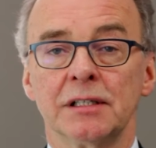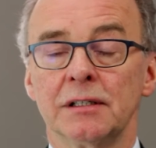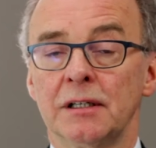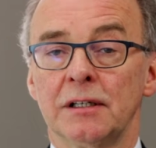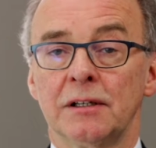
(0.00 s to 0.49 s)

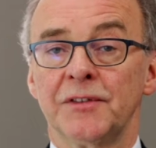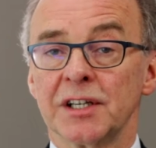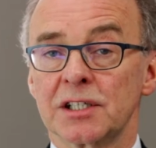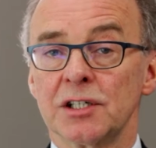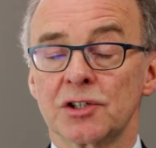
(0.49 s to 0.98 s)
in
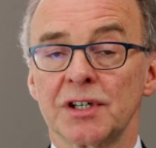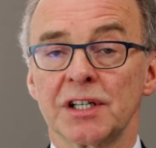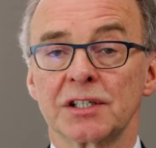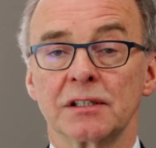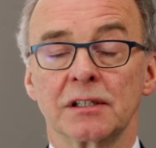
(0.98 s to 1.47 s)
fixed
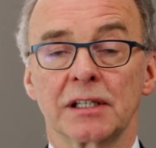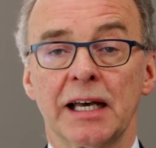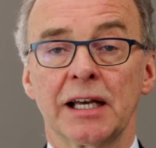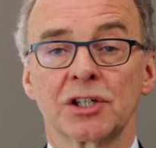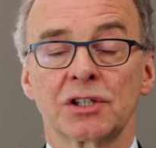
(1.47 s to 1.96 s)
interest and
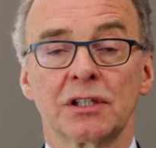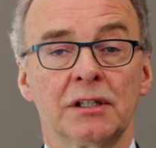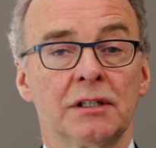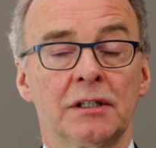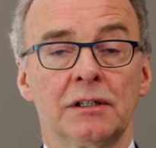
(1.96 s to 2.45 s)
cash,
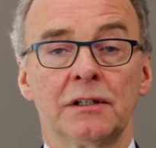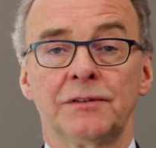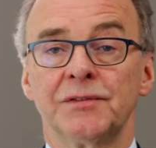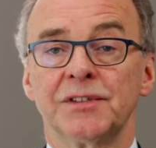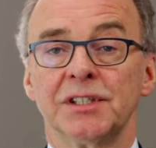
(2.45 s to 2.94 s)

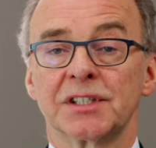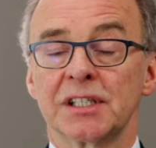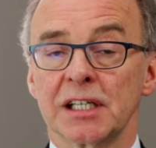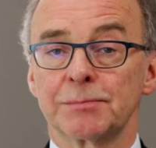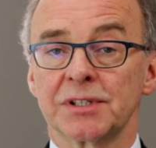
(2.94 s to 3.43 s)

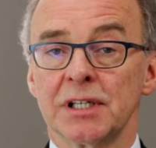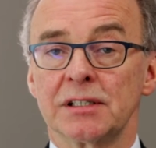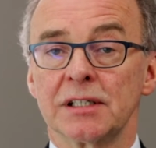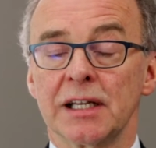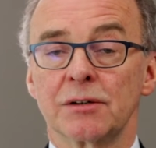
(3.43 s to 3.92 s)

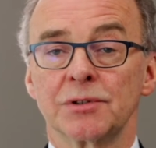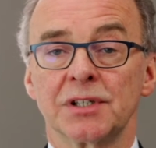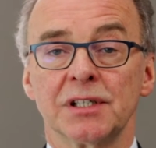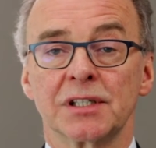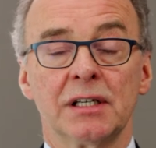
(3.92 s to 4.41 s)
56% in
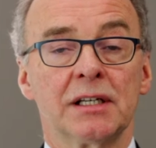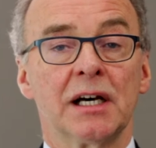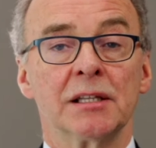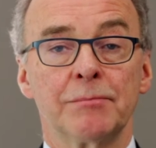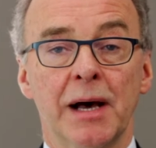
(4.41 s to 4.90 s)
equities,
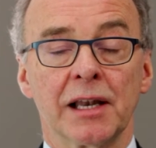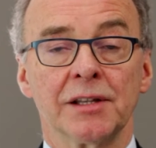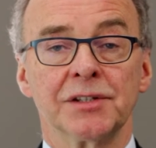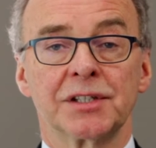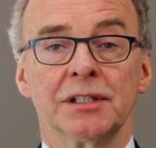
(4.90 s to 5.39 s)
and the
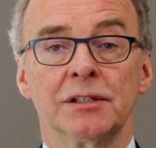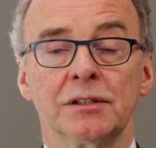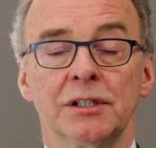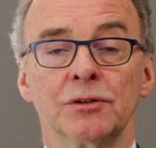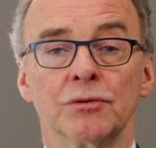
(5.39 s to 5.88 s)
balance
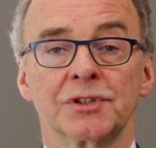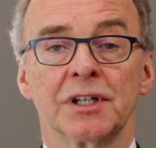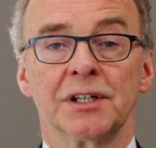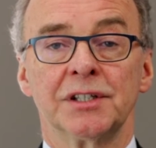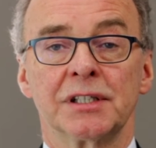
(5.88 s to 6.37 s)
in
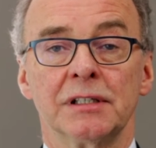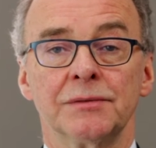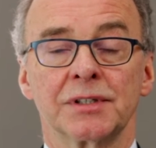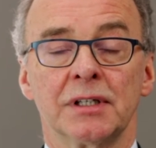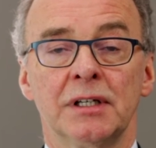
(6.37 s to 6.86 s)

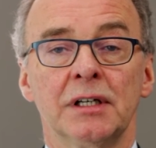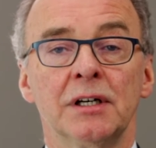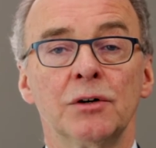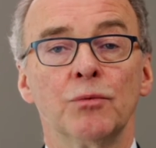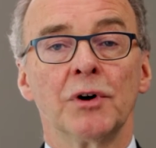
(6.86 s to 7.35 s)
alternatives.
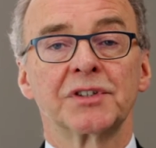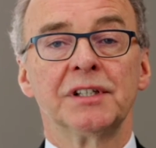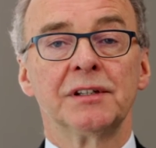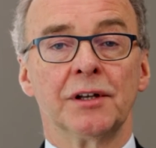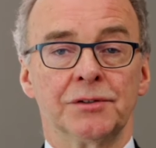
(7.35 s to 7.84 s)
What's
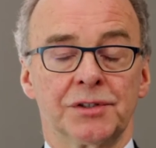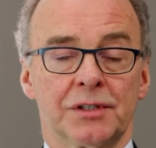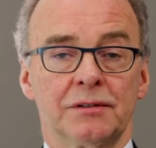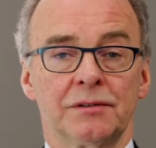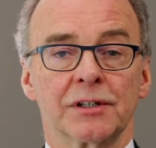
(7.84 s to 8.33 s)
in
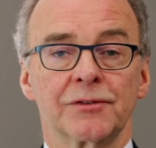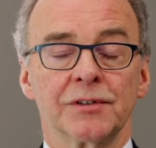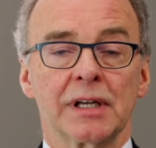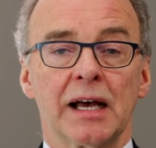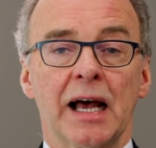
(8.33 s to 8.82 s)
those
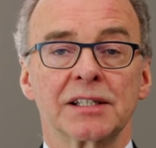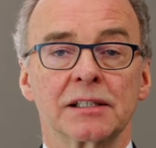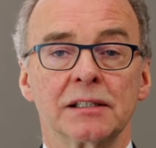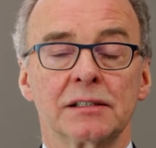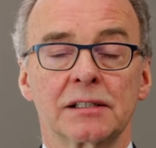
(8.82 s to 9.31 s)
different
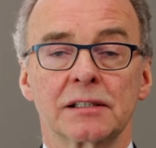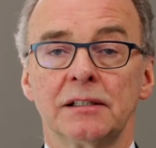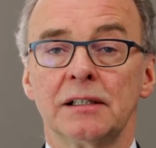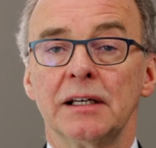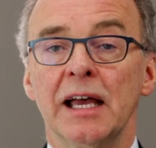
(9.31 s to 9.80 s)
assets
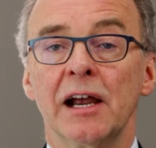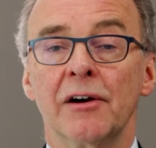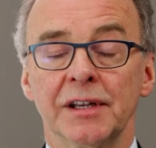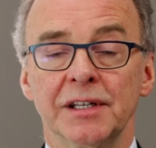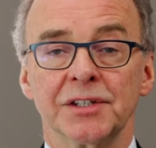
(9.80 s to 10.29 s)

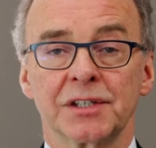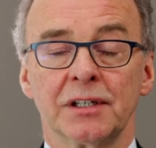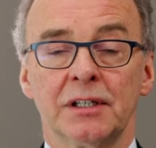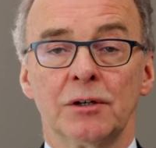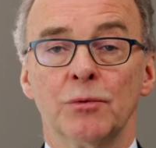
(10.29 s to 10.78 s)
areas?
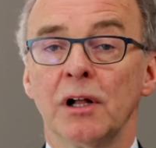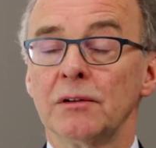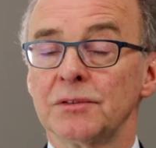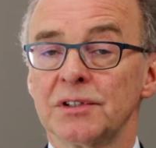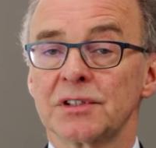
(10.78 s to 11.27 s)

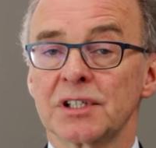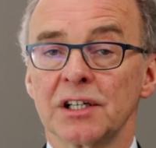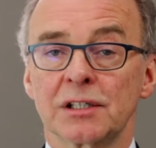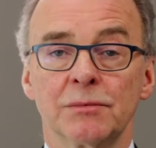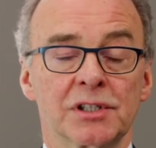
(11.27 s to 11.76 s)
Well,
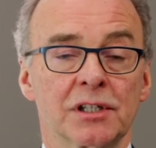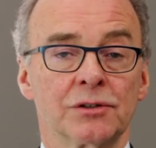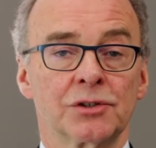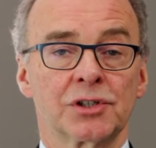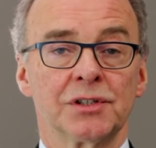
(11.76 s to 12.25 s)
starting with
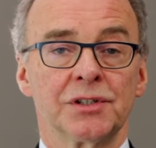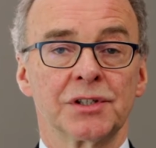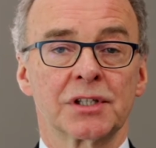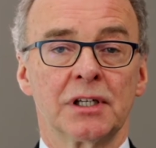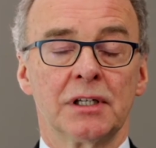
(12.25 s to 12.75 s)

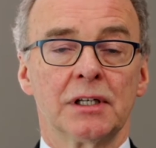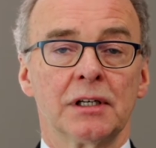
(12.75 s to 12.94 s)
solutions,